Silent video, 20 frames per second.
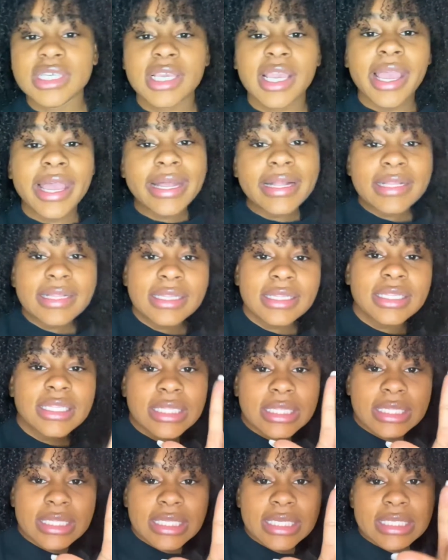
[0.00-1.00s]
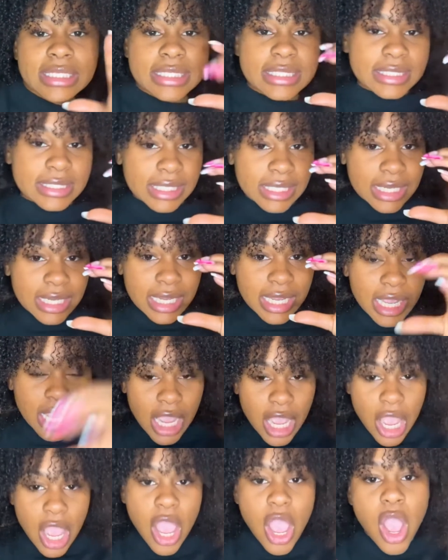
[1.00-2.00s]
LCO
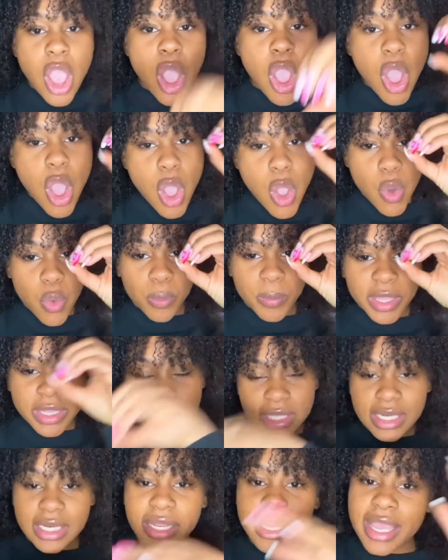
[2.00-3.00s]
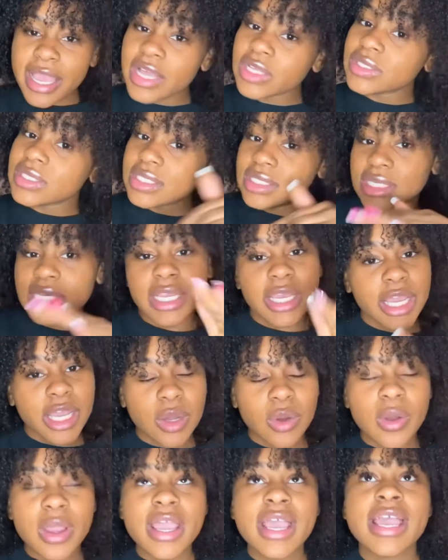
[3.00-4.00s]
method. LCO.
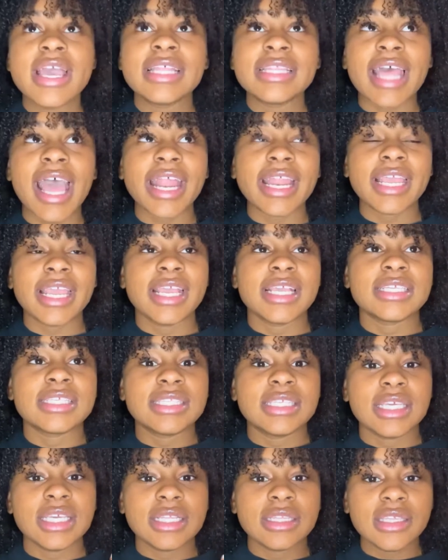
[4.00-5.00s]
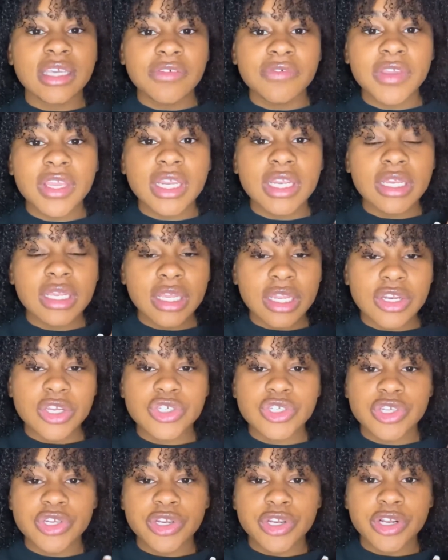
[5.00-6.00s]
That is the leave-in
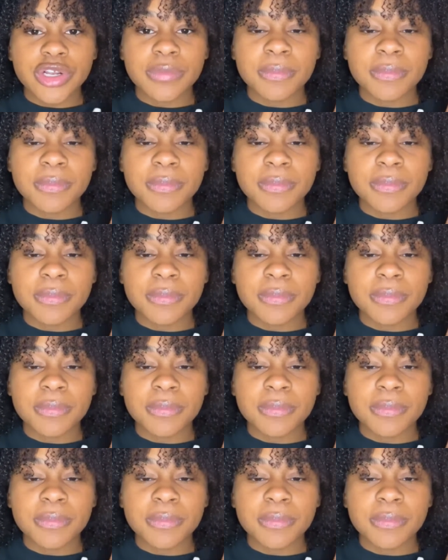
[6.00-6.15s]
conditioner.